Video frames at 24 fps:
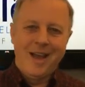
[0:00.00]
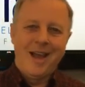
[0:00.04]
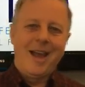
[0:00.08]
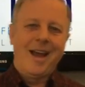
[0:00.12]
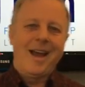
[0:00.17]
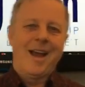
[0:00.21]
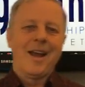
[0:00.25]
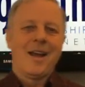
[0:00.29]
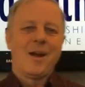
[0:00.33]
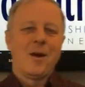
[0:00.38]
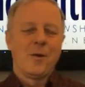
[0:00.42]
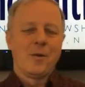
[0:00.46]

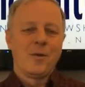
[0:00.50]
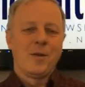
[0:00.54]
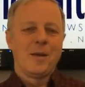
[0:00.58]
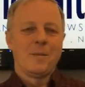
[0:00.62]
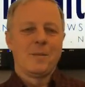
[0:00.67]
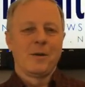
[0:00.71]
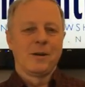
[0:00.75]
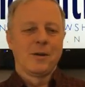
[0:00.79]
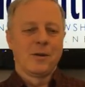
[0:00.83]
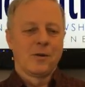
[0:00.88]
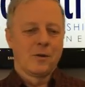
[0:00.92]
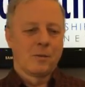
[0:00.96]
I owe them a
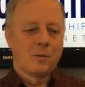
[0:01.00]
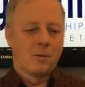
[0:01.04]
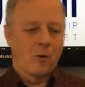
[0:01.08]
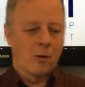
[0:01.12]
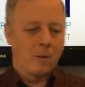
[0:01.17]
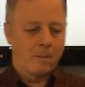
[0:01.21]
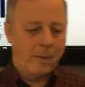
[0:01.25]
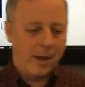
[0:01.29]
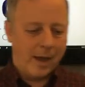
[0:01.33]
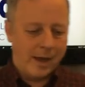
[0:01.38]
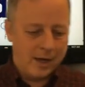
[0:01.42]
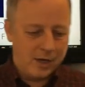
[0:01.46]
little more
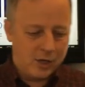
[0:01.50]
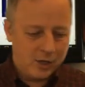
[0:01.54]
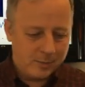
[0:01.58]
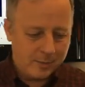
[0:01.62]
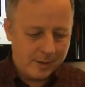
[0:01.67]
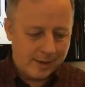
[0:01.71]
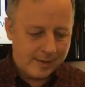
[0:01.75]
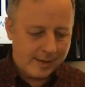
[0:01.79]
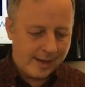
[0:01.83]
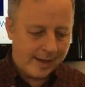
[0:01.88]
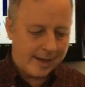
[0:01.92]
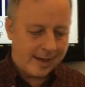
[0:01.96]

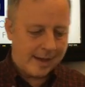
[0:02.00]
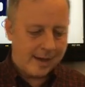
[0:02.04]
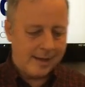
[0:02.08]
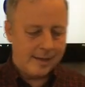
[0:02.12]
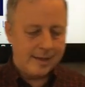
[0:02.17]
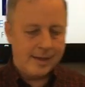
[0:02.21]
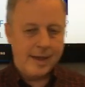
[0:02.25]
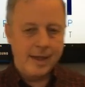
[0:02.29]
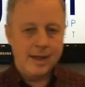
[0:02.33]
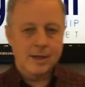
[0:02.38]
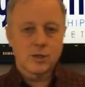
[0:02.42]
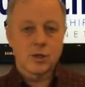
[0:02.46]
punishment, that kind of
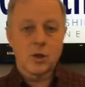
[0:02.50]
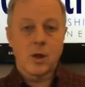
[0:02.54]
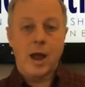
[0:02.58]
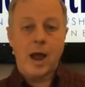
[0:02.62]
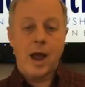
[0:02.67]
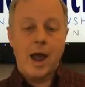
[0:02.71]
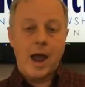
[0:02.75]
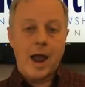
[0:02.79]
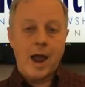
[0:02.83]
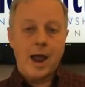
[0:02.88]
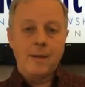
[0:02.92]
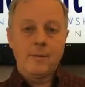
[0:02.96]
thing. So
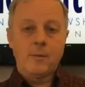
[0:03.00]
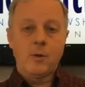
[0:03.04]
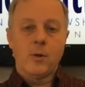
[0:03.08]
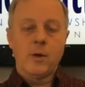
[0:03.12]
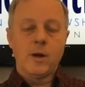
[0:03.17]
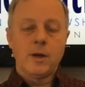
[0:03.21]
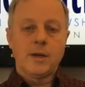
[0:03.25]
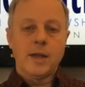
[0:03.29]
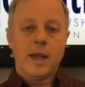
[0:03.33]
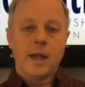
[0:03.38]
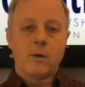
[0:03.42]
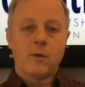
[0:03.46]
I'm going to
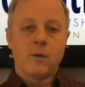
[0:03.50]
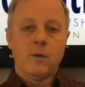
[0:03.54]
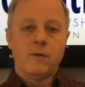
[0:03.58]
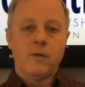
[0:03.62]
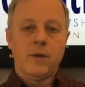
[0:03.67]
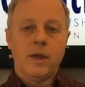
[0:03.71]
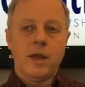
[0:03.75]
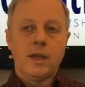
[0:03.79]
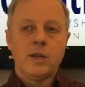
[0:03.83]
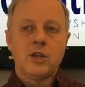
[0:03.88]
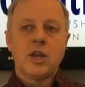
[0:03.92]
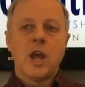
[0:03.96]
take
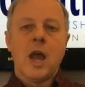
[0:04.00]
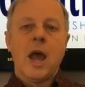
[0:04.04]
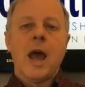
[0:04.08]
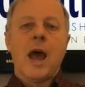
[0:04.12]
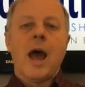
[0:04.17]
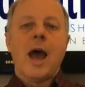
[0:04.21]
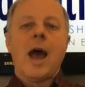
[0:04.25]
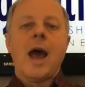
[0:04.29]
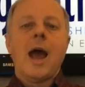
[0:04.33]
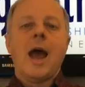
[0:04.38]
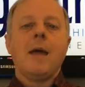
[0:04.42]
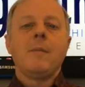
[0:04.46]
revenge.
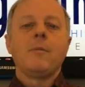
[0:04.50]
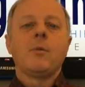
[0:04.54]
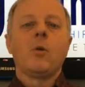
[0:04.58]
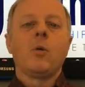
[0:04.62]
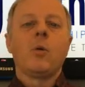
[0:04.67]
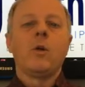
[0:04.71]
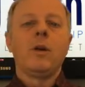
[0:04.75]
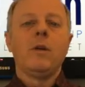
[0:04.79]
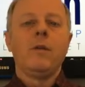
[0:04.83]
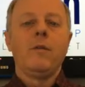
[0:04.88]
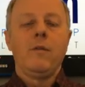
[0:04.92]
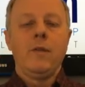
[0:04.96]
I'm
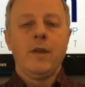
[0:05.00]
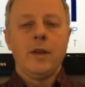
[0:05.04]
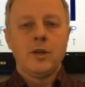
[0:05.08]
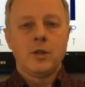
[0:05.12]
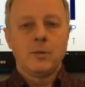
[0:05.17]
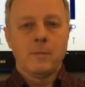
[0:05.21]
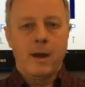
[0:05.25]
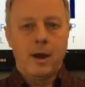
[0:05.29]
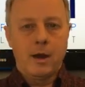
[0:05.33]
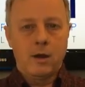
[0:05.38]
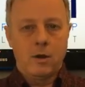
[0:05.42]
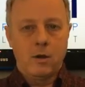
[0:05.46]
going to avenge
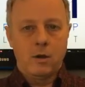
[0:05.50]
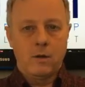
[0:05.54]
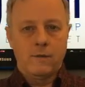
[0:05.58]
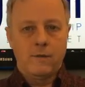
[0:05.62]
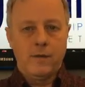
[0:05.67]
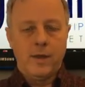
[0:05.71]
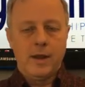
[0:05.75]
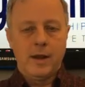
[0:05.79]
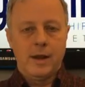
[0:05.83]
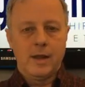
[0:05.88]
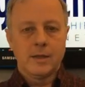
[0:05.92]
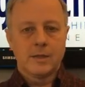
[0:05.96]
my hurt
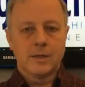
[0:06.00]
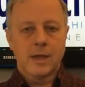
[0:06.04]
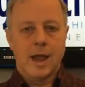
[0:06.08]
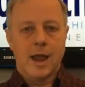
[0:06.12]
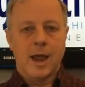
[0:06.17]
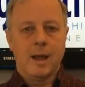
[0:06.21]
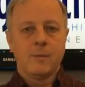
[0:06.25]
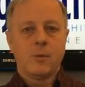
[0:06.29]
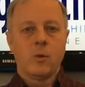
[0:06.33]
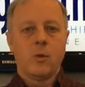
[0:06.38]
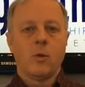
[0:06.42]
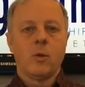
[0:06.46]
feelings.
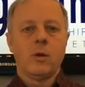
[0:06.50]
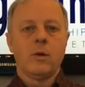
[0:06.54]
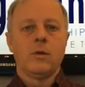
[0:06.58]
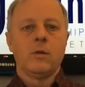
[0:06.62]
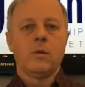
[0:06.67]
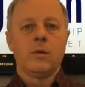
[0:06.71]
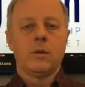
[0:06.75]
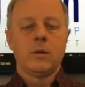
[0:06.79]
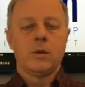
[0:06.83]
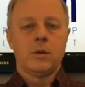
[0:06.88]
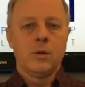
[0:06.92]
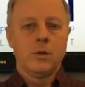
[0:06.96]
I'm
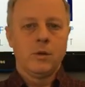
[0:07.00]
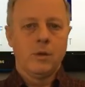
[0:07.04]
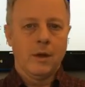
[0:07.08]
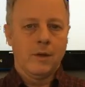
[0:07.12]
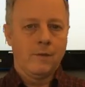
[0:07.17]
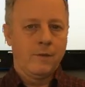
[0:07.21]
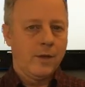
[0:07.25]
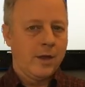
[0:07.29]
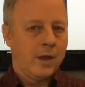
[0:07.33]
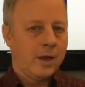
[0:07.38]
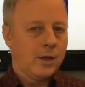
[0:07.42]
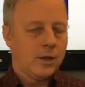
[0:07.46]
going to
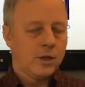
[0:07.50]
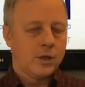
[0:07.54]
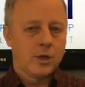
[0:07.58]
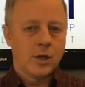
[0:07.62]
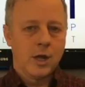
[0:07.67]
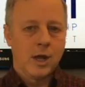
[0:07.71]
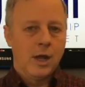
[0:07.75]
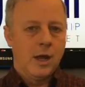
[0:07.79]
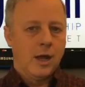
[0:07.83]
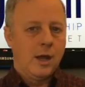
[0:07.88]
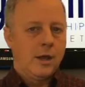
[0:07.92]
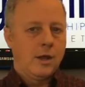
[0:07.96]
avenge,
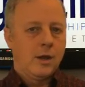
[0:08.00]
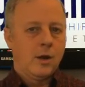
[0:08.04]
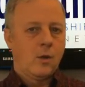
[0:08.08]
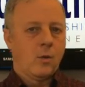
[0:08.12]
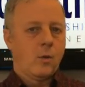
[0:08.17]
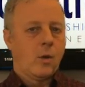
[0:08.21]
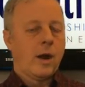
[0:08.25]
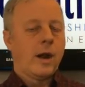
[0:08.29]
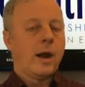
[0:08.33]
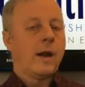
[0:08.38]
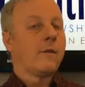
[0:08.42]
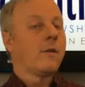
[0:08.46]

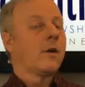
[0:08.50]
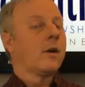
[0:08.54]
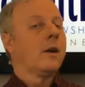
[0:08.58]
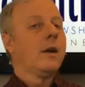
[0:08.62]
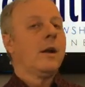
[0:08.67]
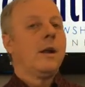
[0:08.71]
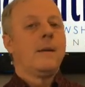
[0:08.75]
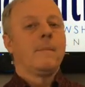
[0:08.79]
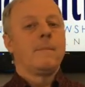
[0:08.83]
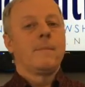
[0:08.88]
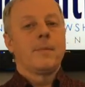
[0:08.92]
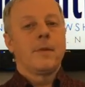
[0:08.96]
whatever.
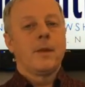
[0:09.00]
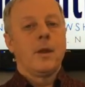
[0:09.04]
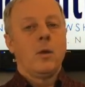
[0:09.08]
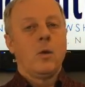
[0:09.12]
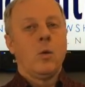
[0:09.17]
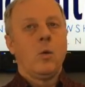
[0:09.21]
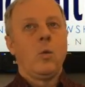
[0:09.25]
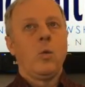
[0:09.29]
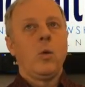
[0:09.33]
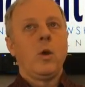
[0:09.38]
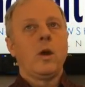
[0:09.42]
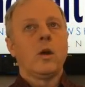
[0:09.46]

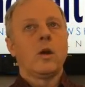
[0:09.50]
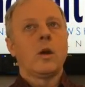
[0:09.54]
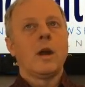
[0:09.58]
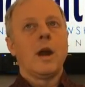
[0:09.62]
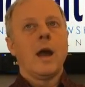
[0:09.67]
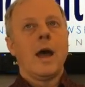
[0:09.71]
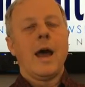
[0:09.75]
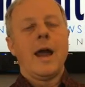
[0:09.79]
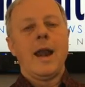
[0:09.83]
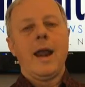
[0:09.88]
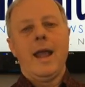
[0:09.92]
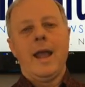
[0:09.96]
We're
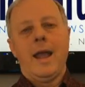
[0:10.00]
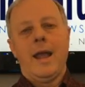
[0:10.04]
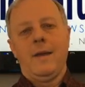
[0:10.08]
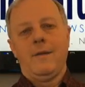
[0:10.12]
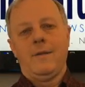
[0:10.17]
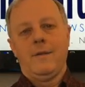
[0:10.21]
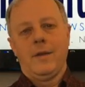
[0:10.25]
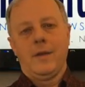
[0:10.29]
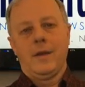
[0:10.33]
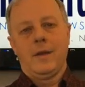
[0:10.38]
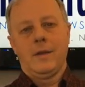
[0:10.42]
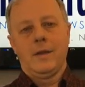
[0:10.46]
not
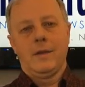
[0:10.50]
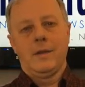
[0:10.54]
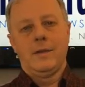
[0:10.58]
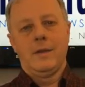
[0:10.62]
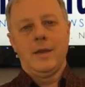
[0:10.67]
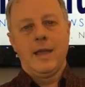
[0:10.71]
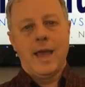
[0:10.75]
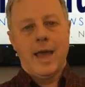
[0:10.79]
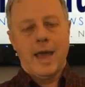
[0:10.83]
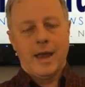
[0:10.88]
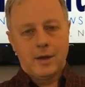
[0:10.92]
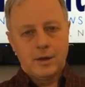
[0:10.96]
having
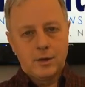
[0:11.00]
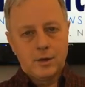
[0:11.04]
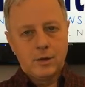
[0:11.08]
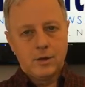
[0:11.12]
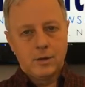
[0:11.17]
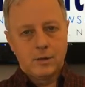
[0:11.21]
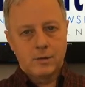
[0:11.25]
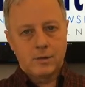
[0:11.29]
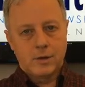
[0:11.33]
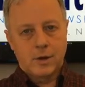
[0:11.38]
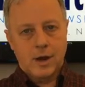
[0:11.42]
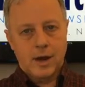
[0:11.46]
the attitude
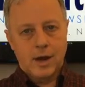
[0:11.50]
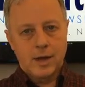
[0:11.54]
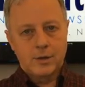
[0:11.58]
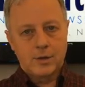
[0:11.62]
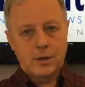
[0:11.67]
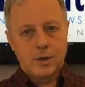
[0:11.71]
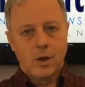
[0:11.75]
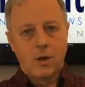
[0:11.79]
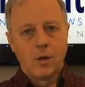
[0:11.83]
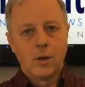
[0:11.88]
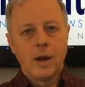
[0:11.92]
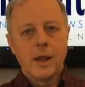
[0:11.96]
of Christ.
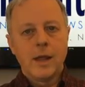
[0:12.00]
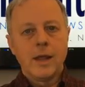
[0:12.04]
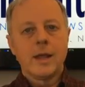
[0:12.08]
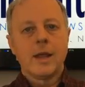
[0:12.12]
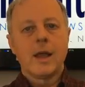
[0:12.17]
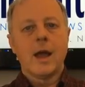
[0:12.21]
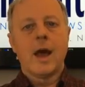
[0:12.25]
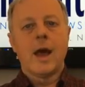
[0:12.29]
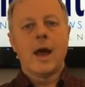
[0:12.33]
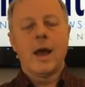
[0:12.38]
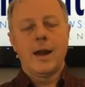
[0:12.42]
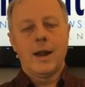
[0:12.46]
Only
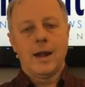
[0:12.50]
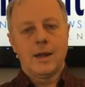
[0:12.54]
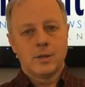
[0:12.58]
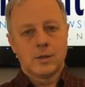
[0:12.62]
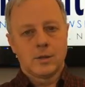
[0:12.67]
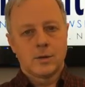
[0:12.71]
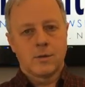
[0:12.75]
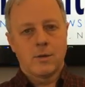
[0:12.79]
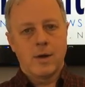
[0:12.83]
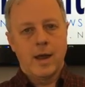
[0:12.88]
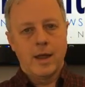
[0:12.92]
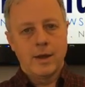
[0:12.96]
God has the
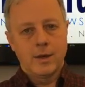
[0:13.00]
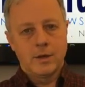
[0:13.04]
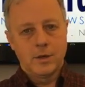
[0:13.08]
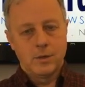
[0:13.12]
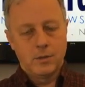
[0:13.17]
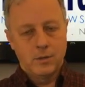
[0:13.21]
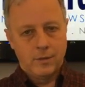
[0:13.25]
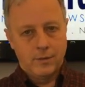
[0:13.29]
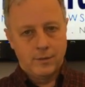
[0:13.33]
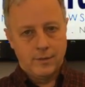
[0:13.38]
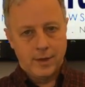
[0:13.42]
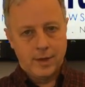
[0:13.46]
right to
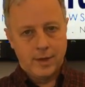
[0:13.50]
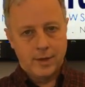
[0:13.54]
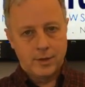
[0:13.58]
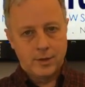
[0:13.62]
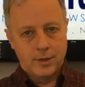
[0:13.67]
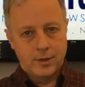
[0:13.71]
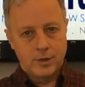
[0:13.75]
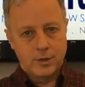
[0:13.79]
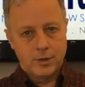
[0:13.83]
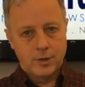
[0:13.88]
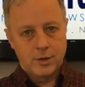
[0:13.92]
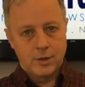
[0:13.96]

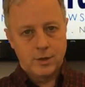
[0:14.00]
avenge.